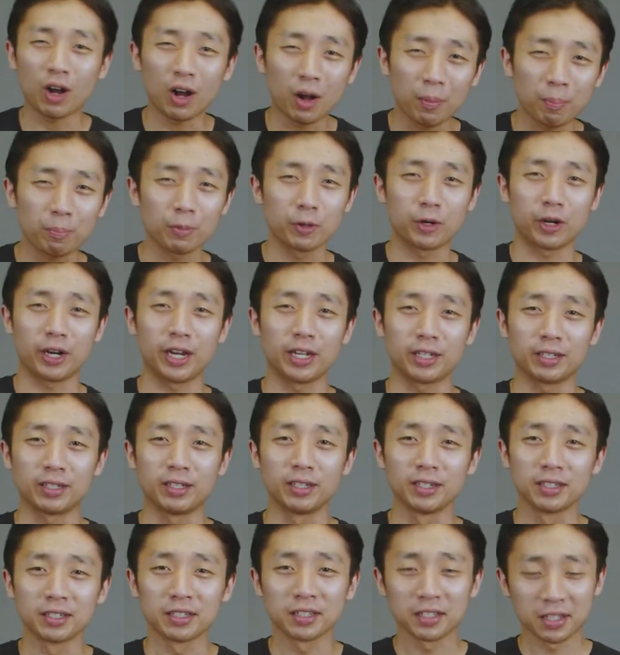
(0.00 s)
upgrade,
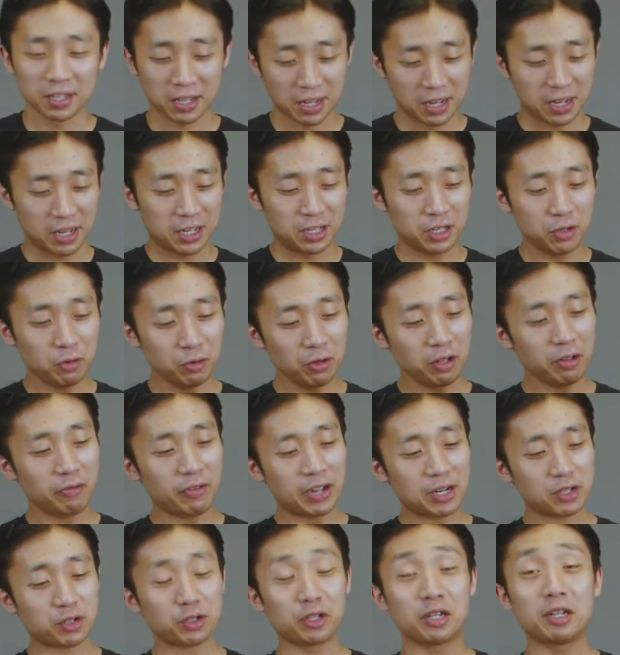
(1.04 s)
you will
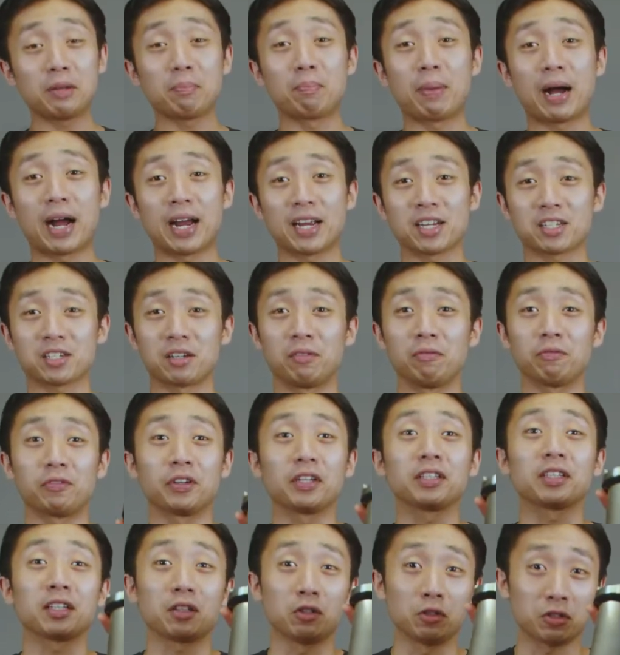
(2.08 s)
eventually buy
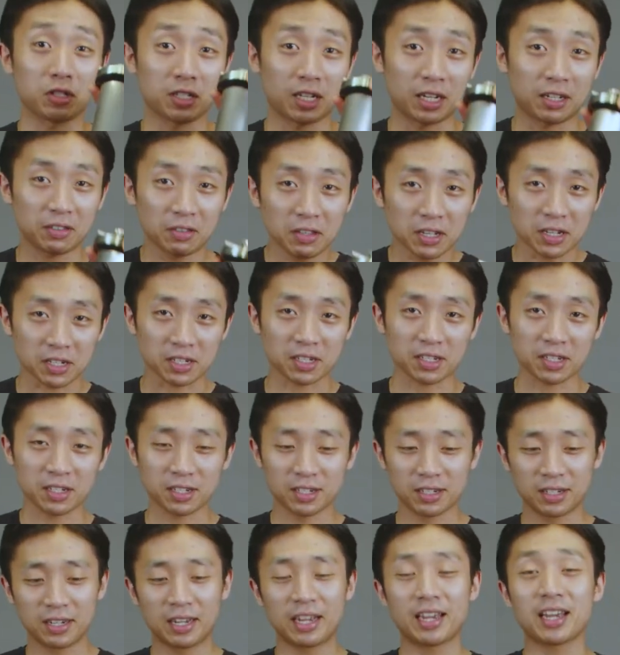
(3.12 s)
something that looks like this.
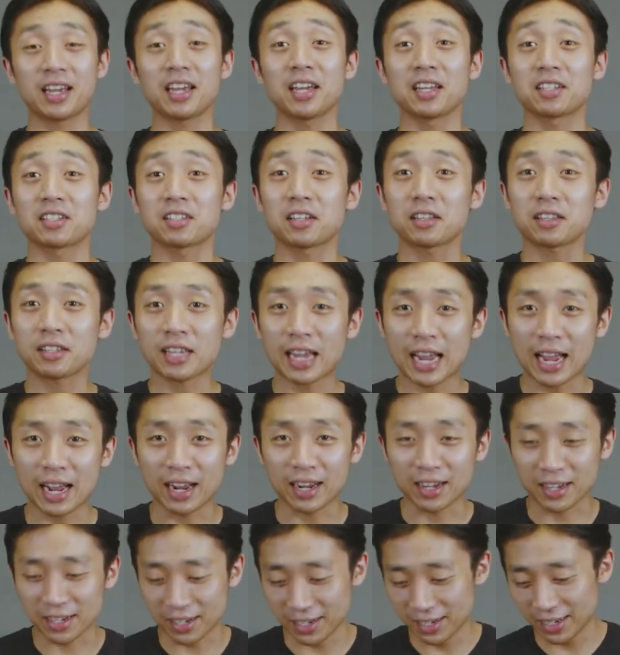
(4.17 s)
It's a
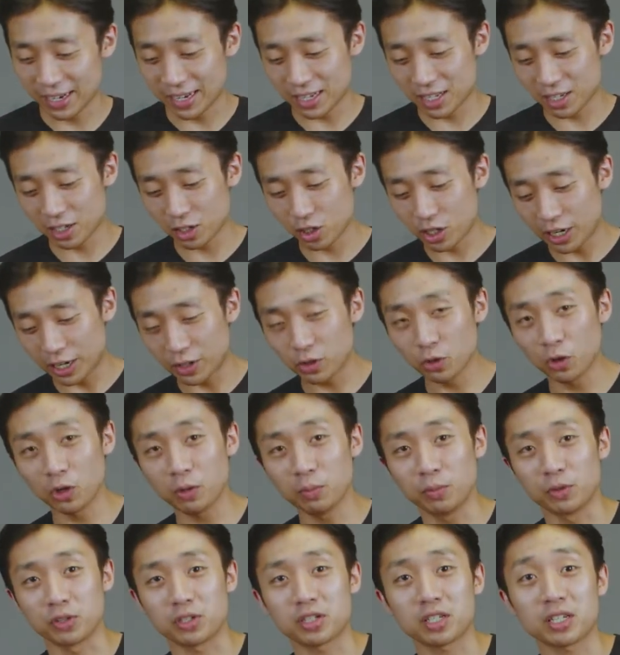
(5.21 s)
tank. It's
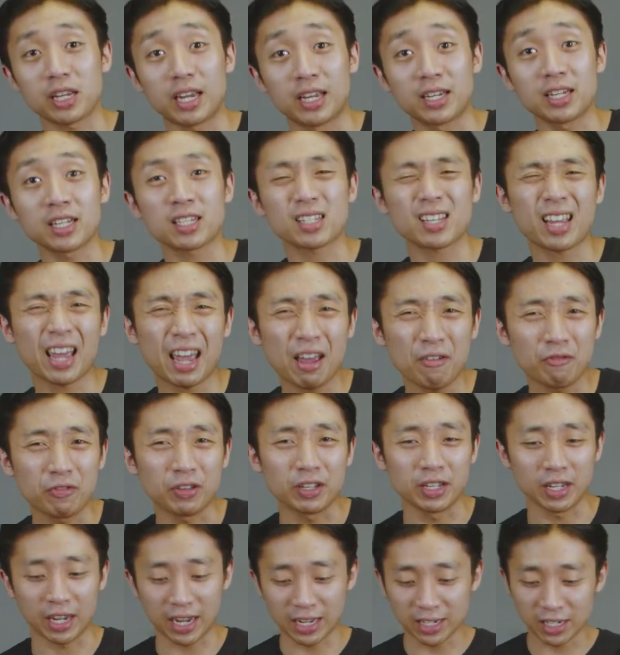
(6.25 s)
ginormous, and it's
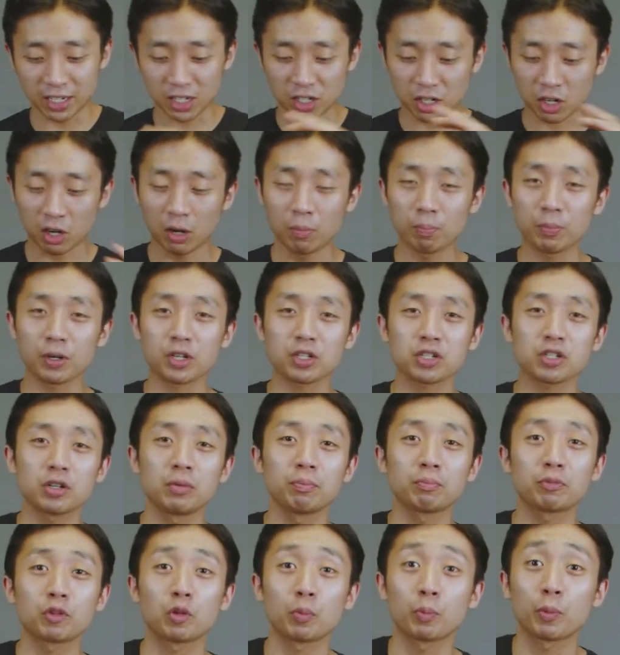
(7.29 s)
heavy, and it's
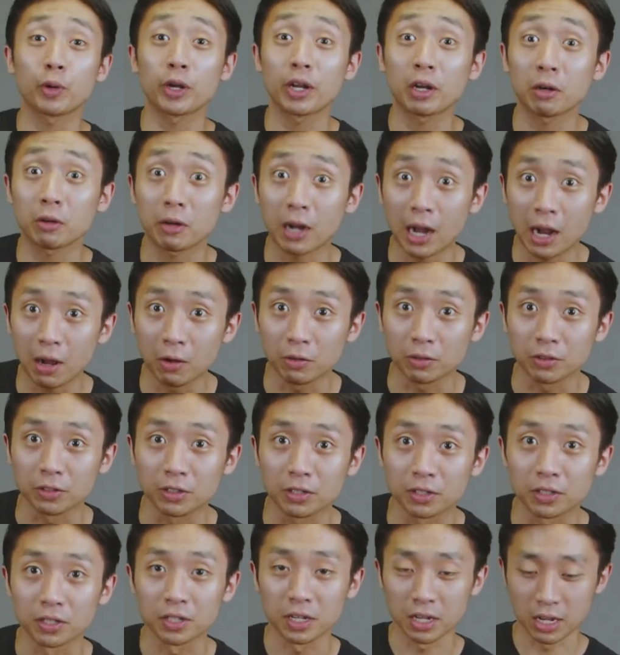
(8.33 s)
cumbersome to bring around.
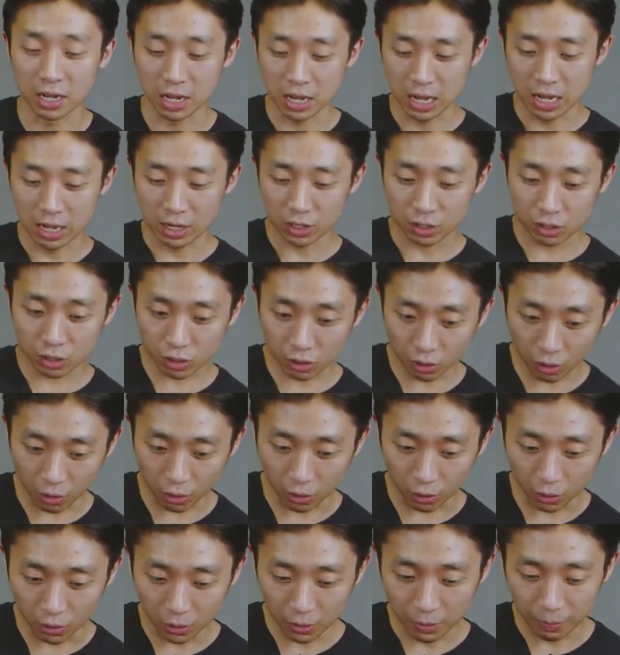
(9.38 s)

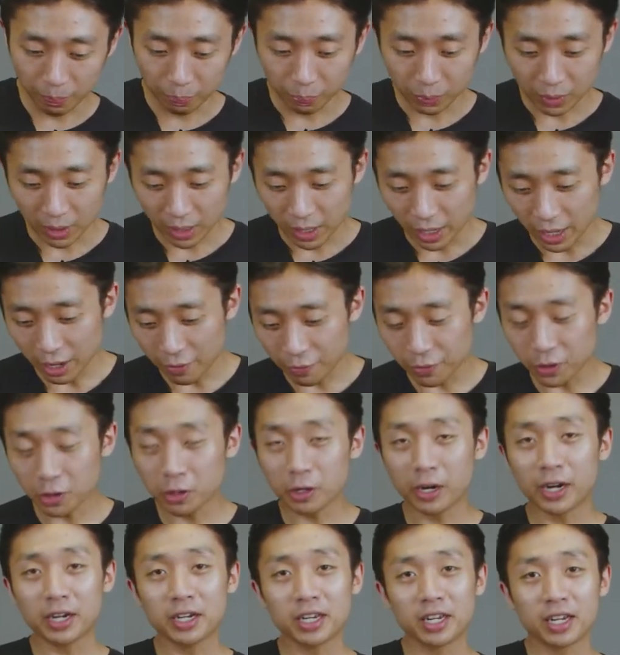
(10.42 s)
So, if you're
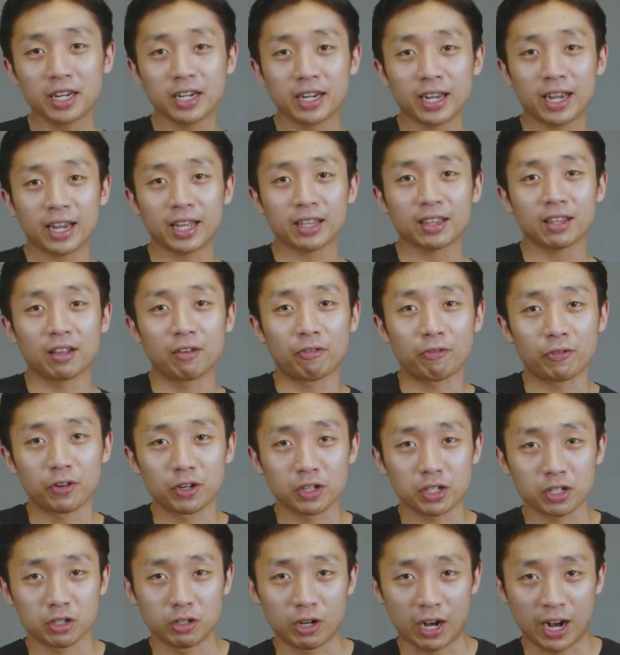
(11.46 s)
already gonna get a
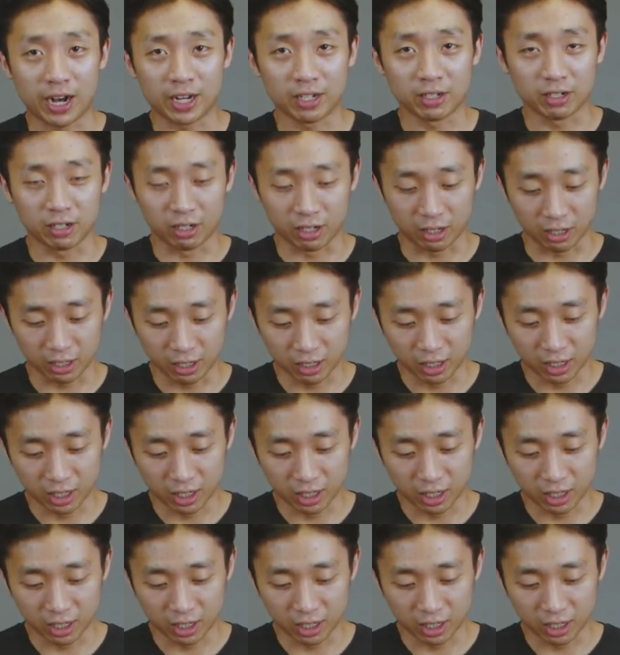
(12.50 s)
first grinder,